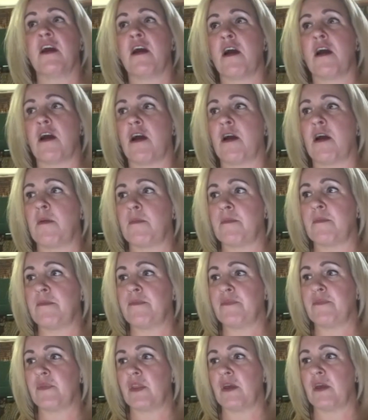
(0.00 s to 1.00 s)

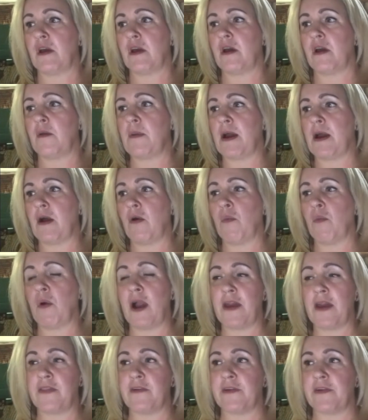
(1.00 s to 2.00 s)
about
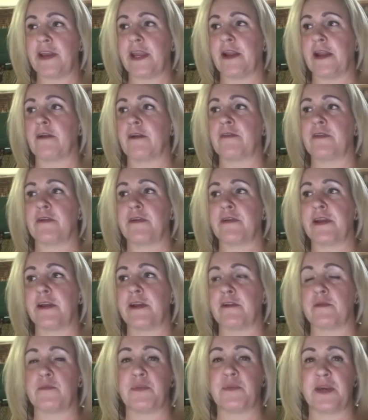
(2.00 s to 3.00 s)
why they're here. They're here
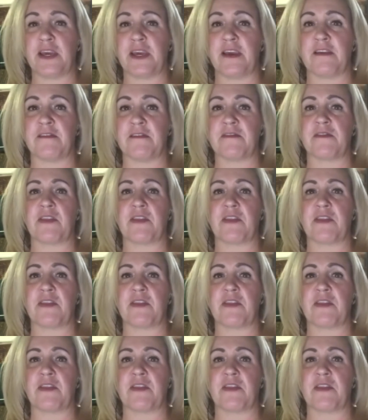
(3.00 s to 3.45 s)
in peace.